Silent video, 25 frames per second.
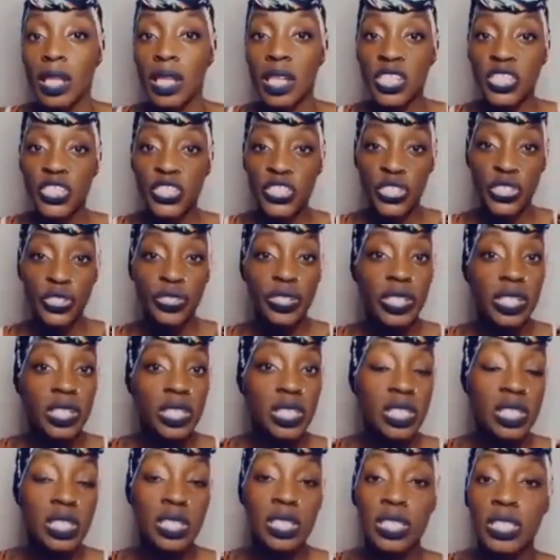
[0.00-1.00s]

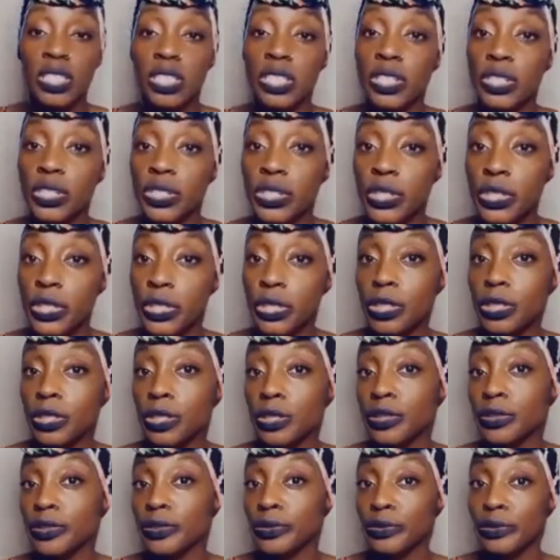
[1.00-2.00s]
Nigeria is
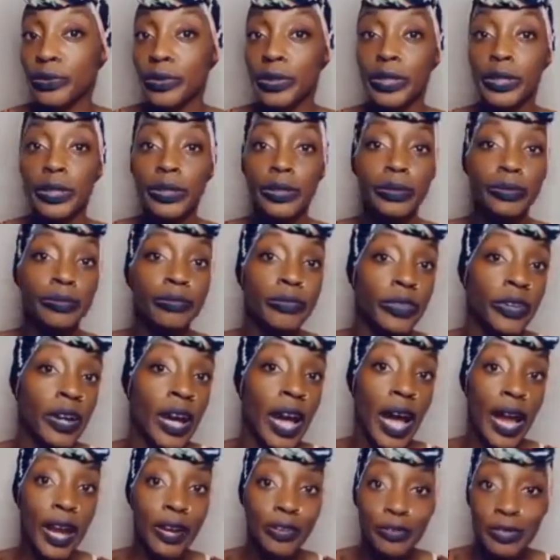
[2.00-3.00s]
considered one of the
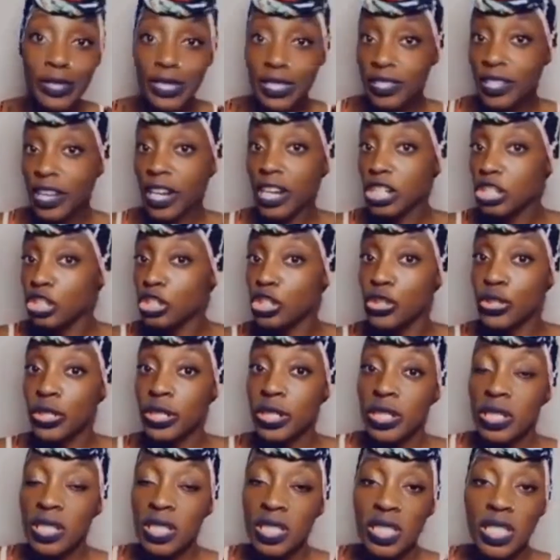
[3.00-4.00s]
high risk
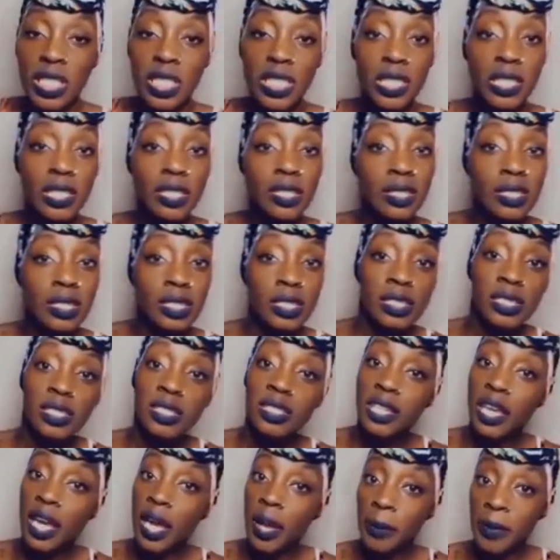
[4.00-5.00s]
countries. It's a
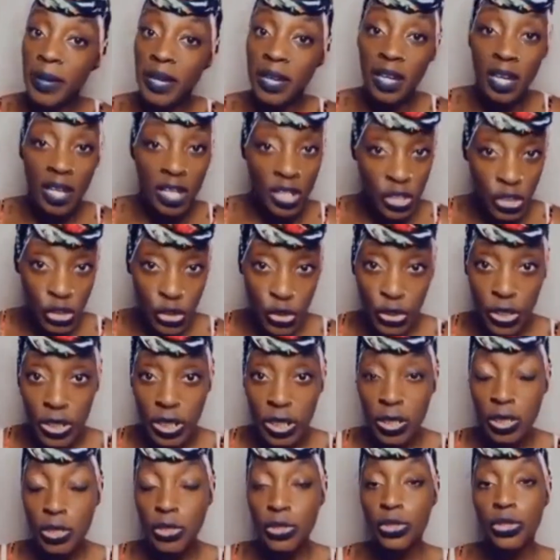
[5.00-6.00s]
scamming
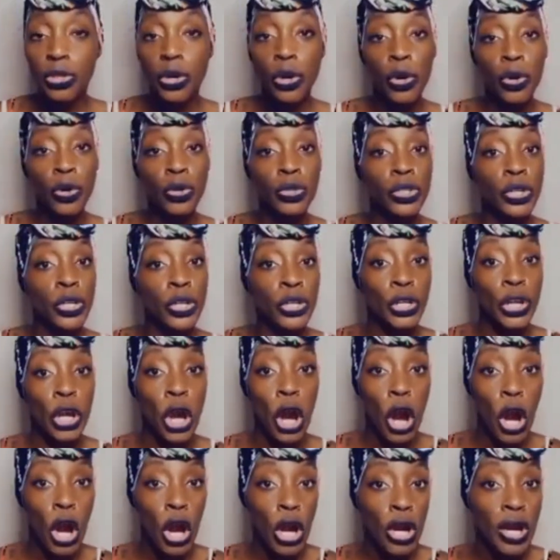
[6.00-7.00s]
country. So your
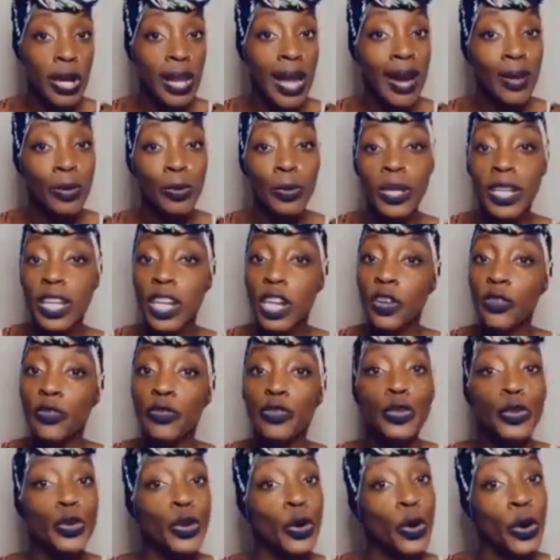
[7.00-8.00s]
card, I don't care if
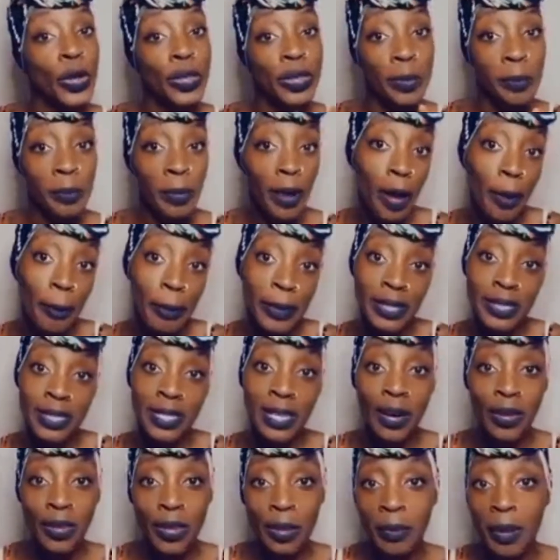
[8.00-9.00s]
you call them up and
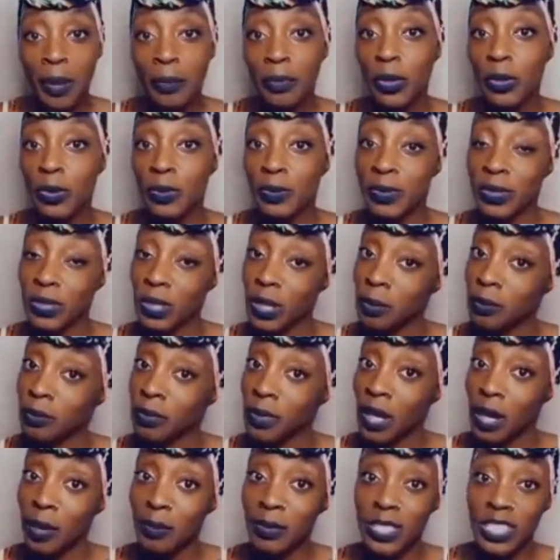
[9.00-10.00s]
tell them I'm going
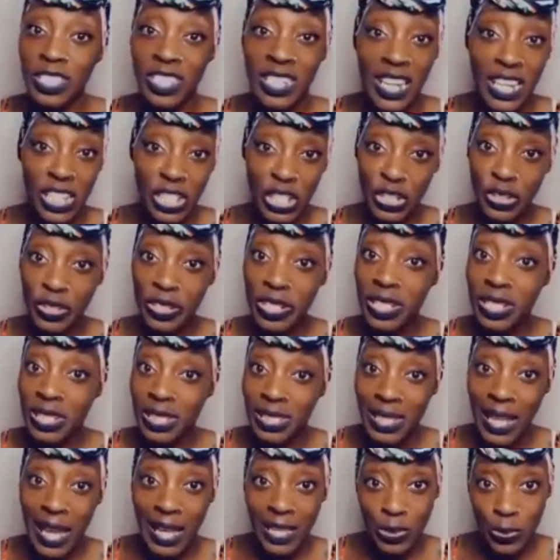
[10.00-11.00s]
I'm coming to Nigeria
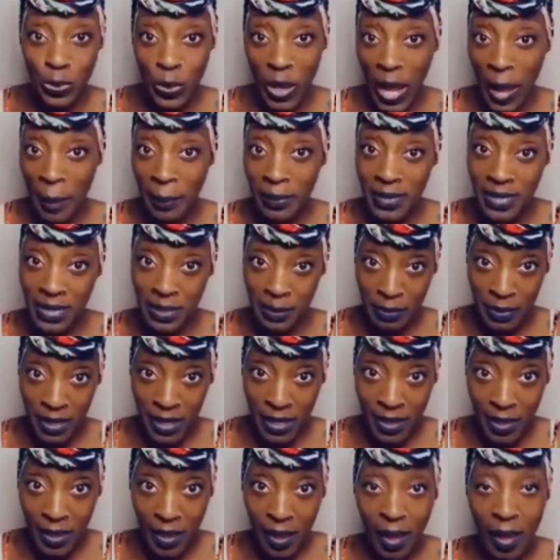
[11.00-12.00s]
because that's what happened to
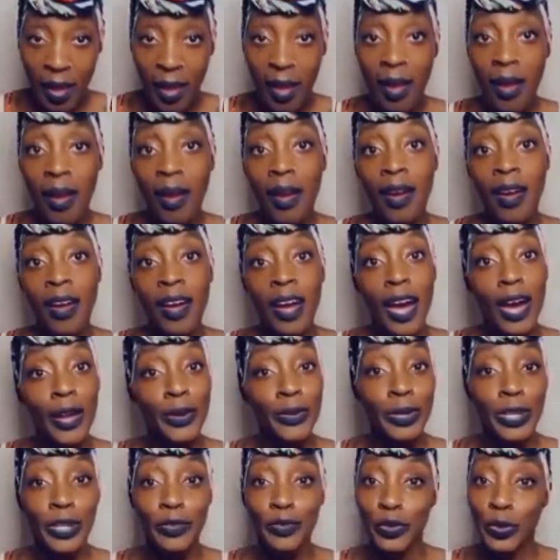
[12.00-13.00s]
me.
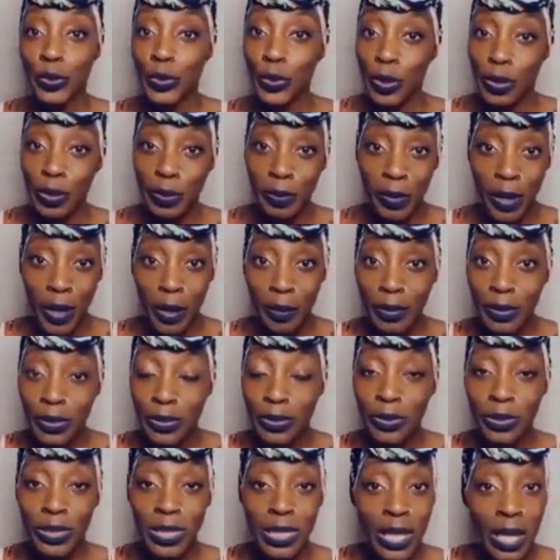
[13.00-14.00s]
I don't care if you call them up
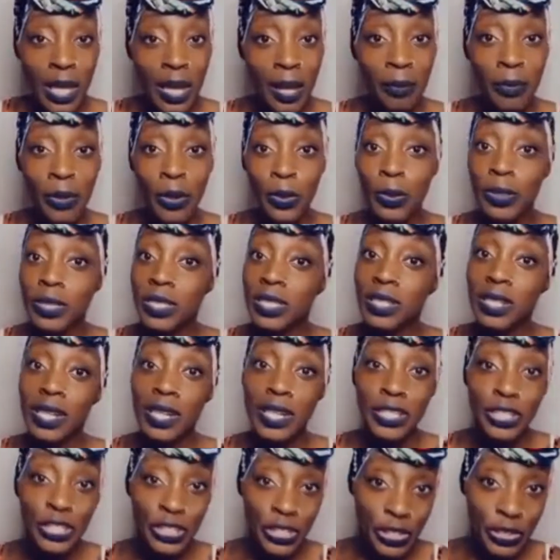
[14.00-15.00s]
and you say, I'm going to
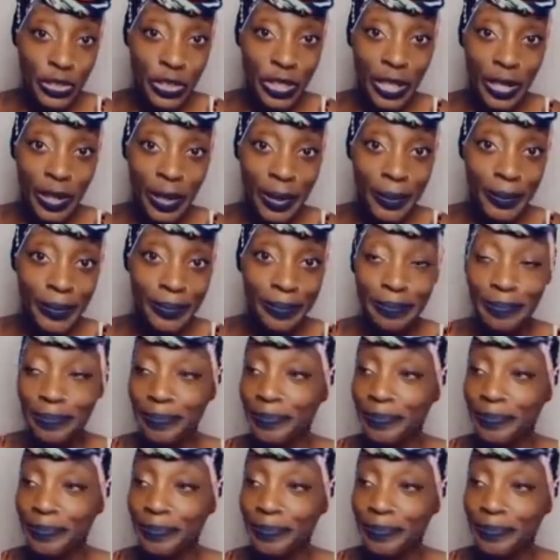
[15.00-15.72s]
Nigeria,